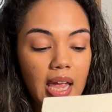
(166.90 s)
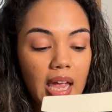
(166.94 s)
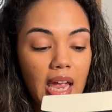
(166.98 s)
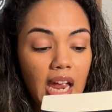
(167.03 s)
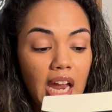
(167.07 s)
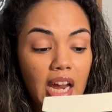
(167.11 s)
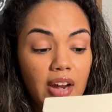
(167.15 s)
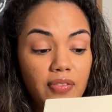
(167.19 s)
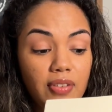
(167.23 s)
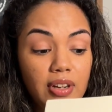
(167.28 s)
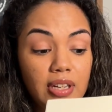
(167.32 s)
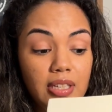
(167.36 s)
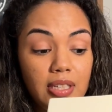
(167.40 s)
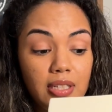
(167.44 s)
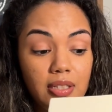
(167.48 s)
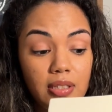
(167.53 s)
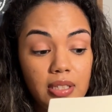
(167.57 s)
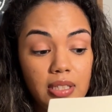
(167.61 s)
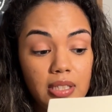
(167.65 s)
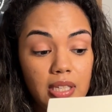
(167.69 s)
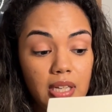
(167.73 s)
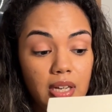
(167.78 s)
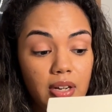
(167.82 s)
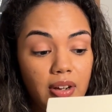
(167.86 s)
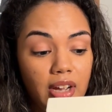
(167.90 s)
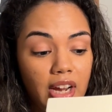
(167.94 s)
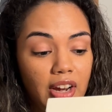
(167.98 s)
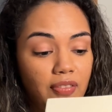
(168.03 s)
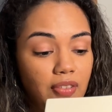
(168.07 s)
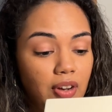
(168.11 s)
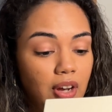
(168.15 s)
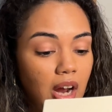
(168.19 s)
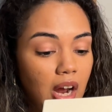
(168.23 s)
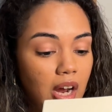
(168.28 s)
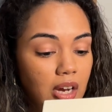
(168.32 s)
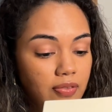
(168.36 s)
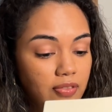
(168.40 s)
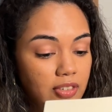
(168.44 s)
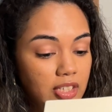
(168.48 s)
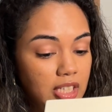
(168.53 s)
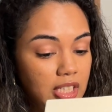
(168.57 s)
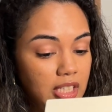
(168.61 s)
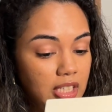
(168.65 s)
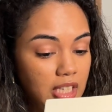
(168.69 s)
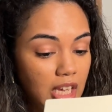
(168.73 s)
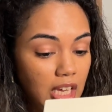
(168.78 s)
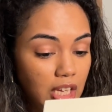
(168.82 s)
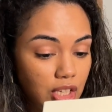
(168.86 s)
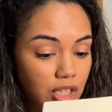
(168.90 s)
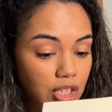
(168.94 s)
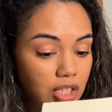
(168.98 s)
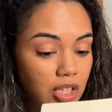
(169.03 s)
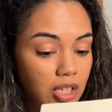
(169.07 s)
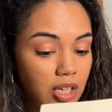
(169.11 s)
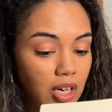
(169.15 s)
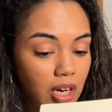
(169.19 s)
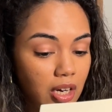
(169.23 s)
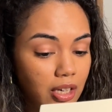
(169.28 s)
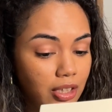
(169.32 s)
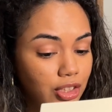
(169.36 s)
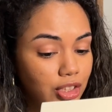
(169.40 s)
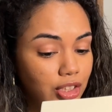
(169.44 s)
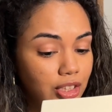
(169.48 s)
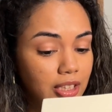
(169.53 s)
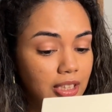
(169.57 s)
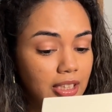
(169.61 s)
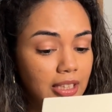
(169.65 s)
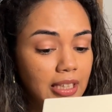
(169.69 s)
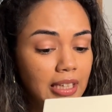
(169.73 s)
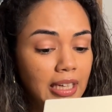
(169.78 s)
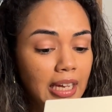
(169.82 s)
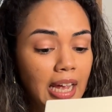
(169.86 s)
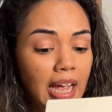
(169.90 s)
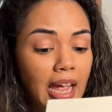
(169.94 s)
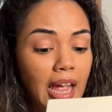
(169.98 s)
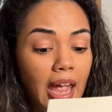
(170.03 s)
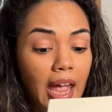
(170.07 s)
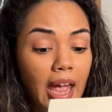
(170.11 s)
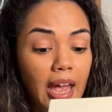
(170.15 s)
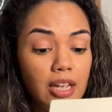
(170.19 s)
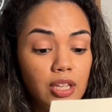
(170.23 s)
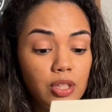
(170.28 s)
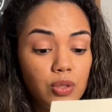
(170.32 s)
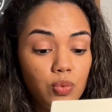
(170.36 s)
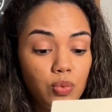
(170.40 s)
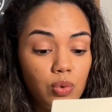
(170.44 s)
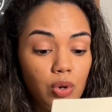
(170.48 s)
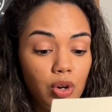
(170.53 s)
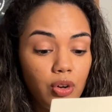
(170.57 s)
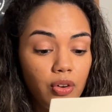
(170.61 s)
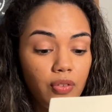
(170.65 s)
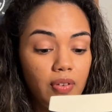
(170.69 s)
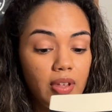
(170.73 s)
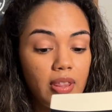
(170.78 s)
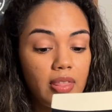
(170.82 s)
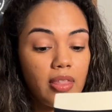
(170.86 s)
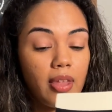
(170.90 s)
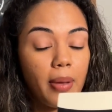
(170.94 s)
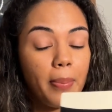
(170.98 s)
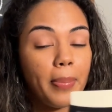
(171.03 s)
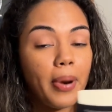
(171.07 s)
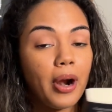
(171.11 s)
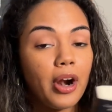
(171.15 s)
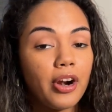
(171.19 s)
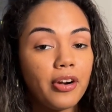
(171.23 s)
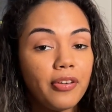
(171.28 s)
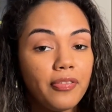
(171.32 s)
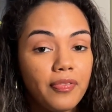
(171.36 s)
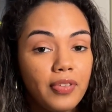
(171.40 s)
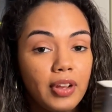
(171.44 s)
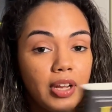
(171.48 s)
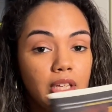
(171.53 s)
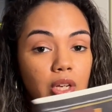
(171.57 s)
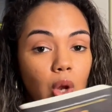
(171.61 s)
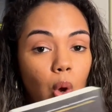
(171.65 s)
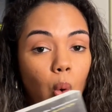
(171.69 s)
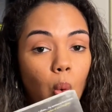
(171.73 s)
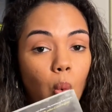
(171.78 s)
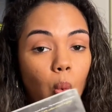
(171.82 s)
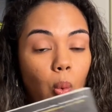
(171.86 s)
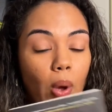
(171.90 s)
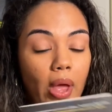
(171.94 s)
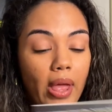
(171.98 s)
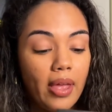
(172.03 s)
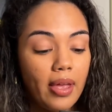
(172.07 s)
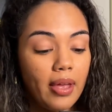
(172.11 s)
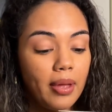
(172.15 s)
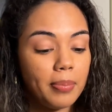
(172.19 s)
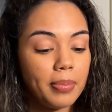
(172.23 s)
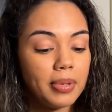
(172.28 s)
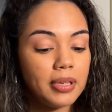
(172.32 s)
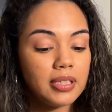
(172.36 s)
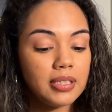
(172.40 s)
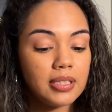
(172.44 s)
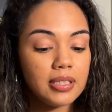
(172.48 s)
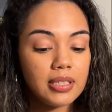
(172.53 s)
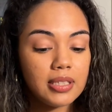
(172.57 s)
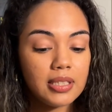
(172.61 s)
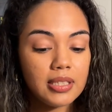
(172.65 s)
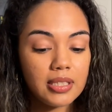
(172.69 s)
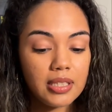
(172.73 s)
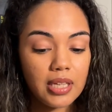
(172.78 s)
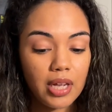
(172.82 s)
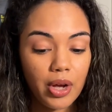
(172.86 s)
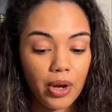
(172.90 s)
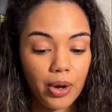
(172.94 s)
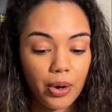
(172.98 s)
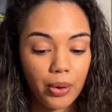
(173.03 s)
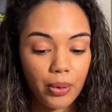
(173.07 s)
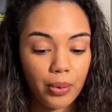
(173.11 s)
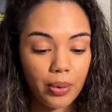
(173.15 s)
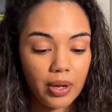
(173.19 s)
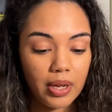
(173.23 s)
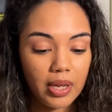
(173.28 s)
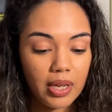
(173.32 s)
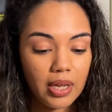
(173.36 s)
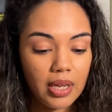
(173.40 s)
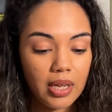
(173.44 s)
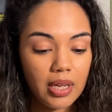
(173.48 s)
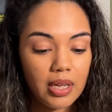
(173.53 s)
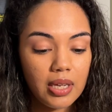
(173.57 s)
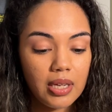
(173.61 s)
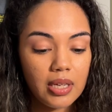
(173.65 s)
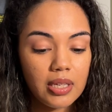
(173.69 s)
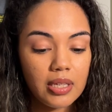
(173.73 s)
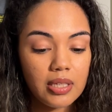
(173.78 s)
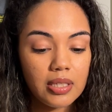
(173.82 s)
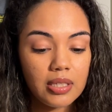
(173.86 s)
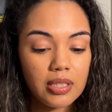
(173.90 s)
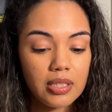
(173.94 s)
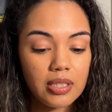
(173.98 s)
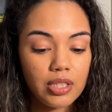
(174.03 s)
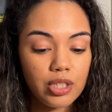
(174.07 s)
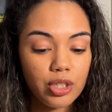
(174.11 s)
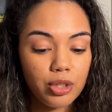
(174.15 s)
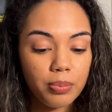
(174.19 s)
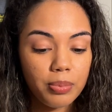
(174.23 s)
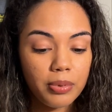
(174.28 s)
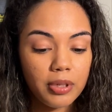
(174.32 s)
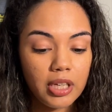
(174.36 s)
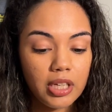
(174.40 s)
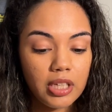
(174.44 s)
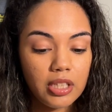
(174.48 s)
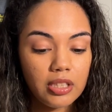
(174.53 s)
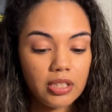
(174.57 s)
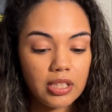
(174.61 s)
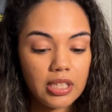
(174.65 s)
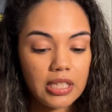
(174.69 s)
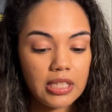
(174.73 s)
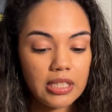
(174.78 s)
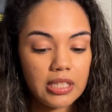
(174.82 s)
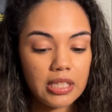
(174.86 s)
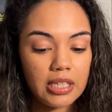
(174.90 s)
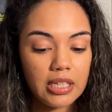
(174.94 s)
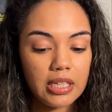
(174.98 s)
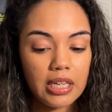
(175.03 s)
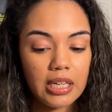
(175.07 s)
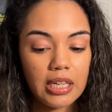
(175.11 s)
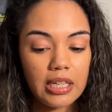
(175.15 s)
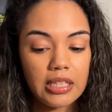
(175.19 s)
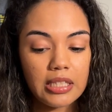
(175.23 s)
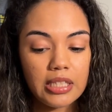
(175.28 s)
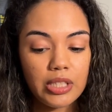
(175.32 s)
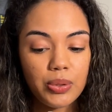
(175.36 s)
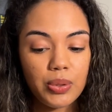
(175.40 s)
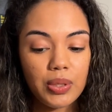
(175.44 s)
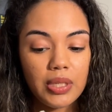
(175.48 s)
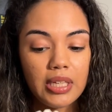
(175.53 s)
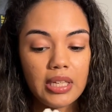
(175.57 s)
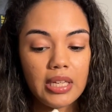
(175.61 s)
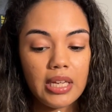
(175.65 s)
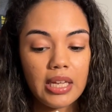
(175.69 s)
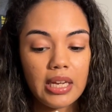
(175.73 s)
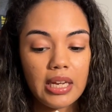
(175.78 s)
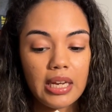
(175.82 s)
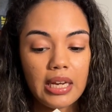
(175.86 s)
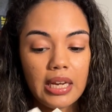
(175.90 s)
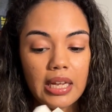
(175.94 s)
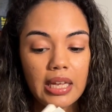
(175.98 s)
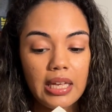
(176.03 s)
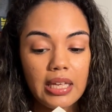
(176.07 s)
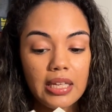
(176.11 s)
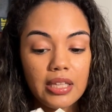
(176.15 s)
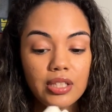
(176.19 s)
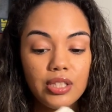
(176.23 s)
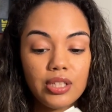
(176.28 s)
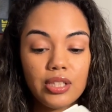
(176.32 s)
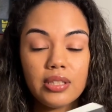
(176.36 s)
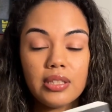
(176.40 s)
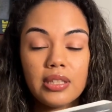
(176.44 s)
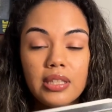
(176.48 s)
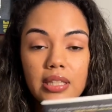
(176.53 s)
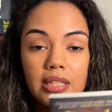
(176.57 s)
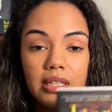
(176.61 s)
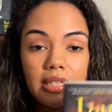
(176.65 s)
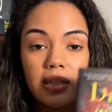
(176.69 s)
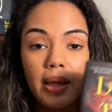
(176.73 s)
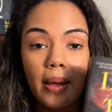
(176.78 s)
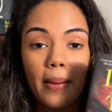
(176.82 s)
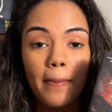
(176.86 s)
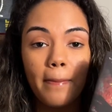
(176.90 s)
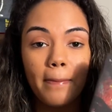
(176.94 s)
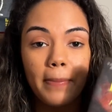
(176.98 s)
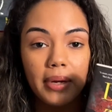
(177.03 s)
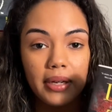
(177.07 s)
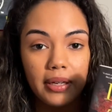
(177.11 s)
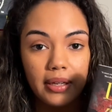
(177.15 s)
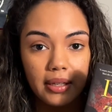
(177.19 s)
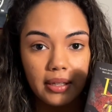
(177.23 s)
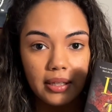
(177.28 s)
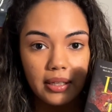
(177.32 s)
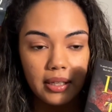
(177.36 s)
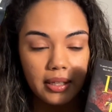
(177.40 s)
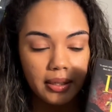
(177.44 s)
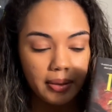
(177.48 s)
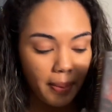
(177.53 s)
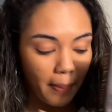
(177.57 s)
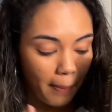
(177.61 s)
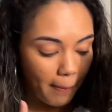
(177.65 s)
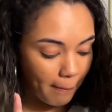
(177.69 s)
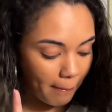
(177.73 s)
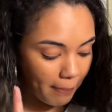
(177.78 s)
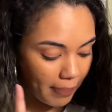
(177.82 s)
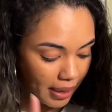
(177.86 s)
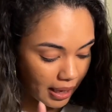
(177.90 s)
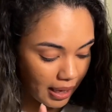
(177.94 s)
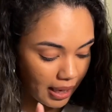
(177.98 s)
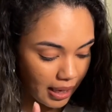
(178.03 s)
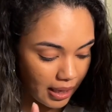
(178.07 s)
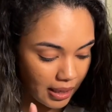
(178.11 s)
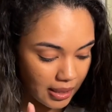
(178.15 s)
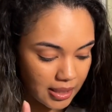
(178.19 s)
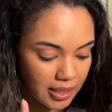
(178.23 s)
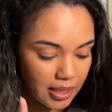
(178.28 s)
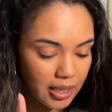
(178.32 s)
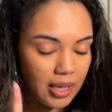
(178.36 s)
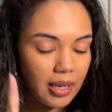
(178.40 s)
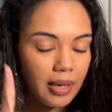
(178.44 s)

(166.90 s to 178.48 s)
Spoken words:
Every detail, every conversation, Audra has woven the perfect web. So super interested into getting into this book, but